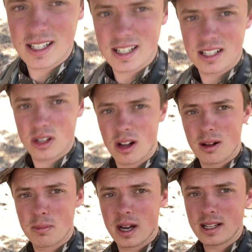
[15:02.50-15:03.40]
it's all
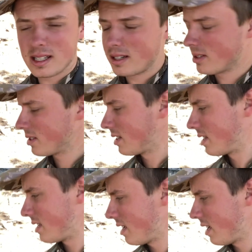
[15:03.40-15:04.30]
pine needles
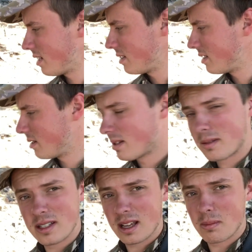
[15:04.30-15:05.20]
and
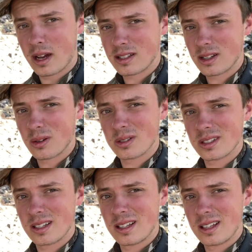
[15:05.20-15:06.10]
dead pine cones.
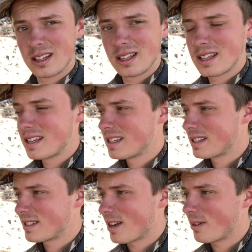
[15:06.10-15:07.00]

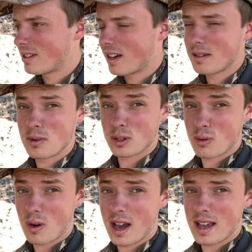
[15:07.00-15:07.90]
So not the most
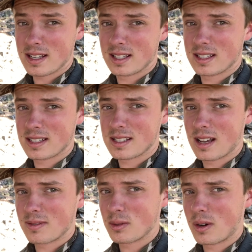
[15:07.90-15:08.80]
quiet
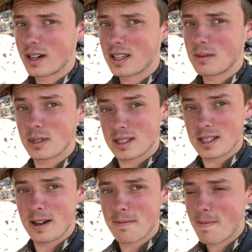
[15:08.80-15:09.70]
stuff to walk in, but
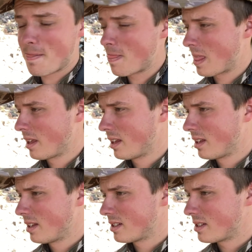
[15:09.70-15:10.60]
still
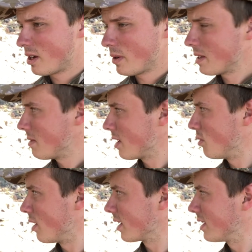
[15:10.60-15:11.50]
we can make it
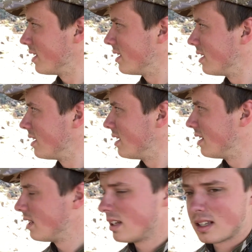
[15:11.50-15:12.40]
work.
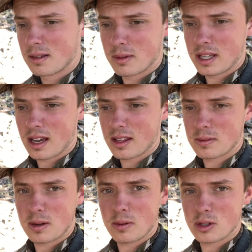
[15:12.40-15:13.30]
Yeah, that's
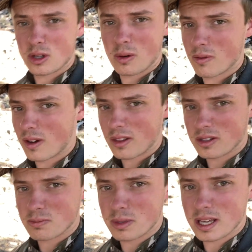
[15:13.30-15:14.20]
pretty much just going. We found this
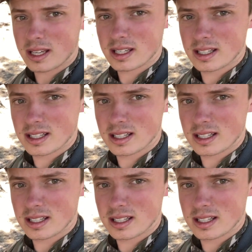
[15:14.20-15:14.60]
big